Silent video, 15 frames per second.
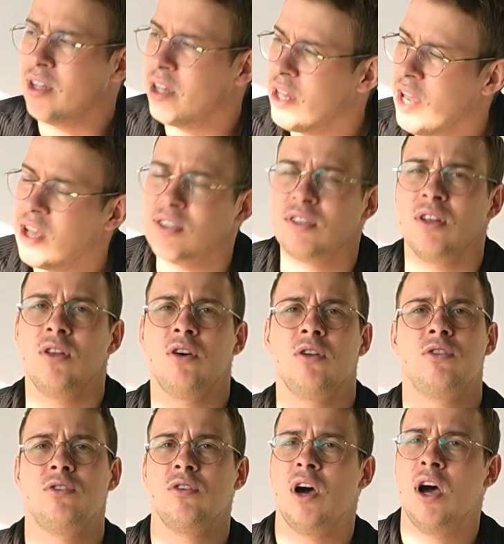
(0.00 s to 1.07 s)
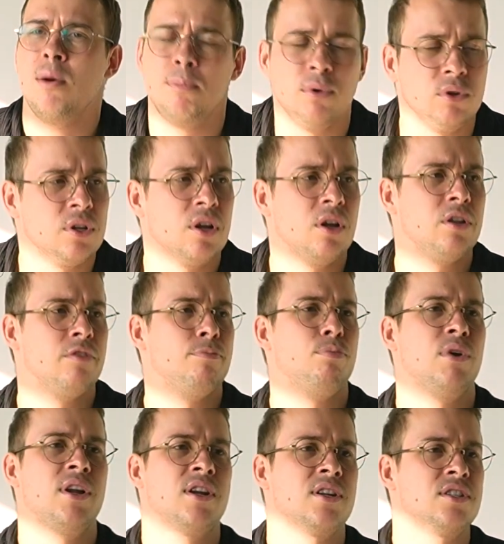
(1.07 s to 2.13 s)
test a lot, you upload a lot of
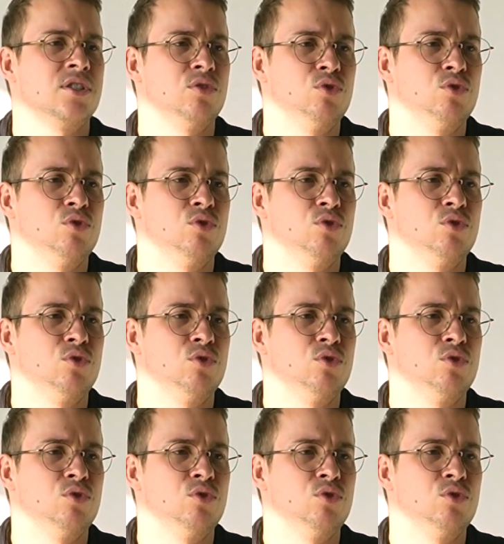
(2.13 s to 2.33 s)
products,